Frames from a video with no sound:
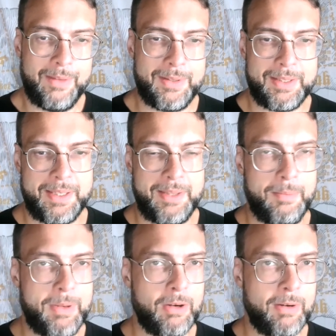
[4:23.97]
This is in
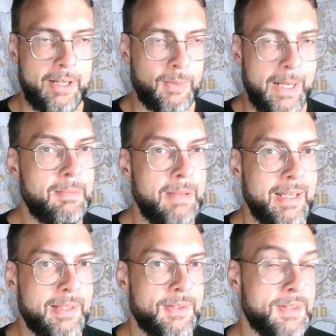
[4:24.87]
the pureed green
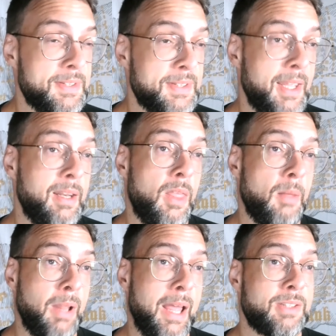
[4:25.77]
beans. This is in
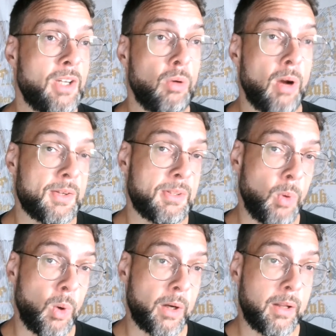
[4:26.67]
the plants across the
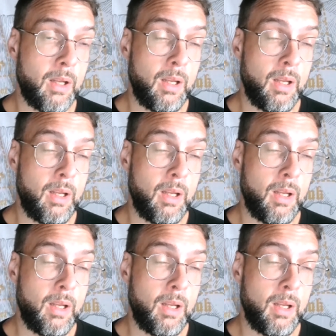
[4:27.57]
board.